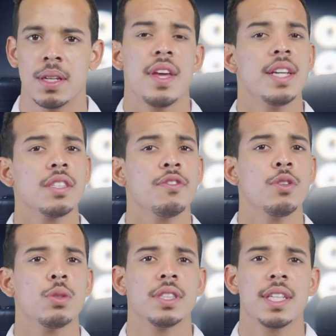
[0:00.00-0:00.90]
There is a
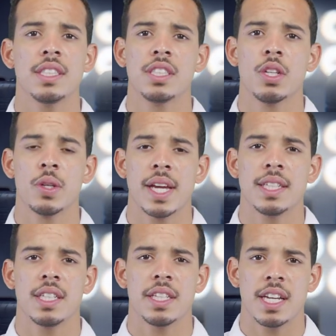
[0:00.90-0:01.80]
fuel station
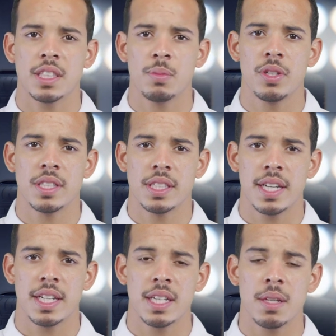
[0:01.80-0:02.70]
located at Yas Marina
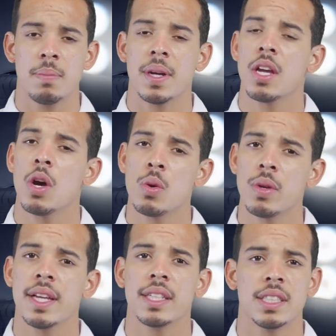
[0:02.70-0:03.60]
Circuit, but it
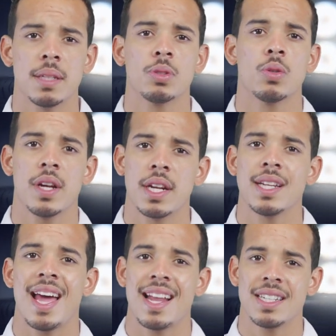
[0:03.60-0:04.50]
only accepts
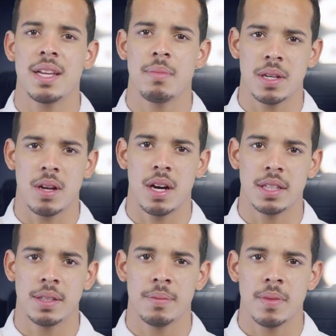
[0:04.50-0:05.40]
credit and debit
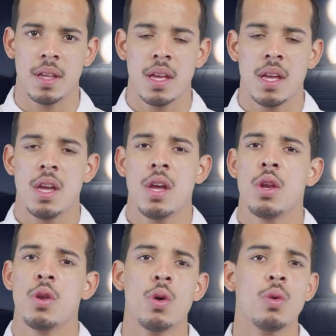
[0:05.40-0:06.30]
card.
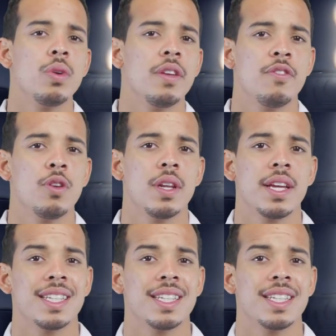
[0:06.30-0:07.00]
No refueling